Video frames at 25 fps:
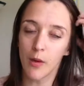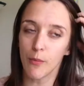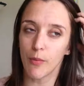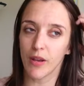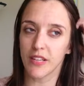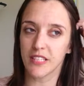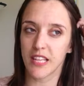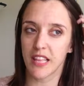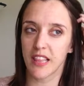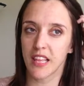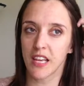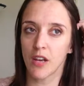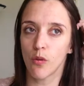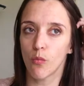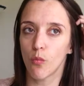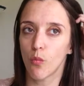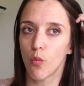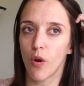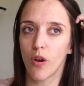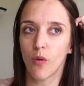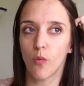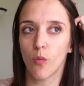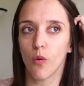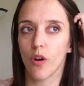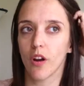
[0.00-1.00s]
Because I think
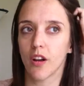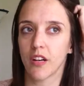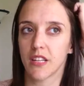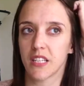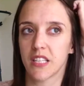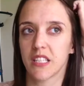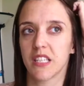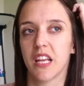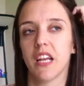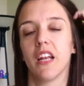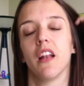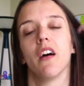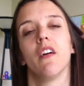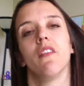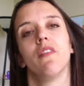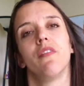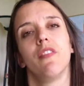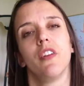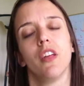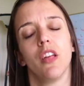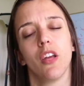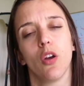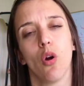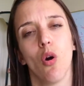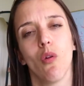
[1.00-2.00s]
when we're in a state of
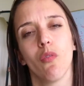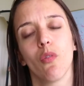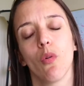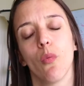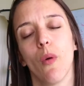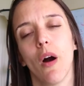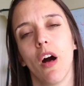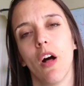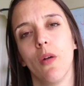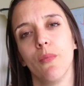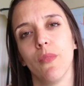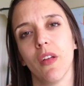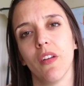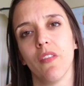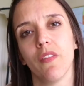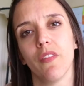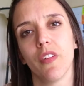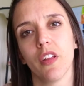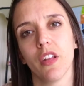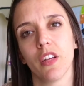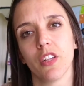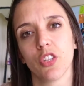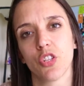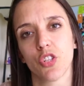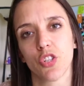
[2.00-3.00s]
feeling overwhelmed and
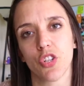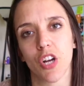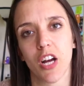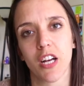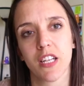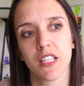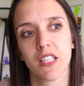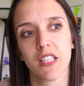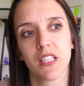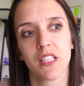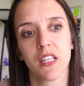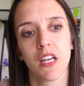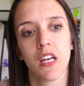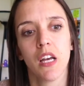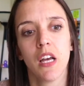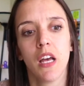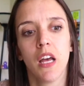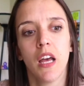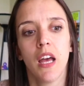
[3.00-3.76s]
feeling stressed